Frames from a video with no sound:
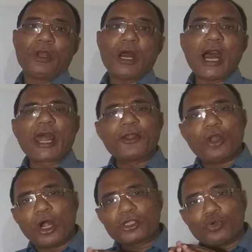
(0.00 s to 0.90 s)
are
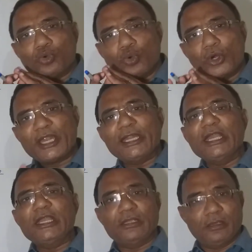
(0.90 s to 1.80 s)
not
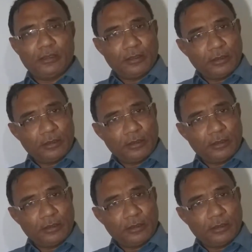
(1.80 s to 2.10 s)
orally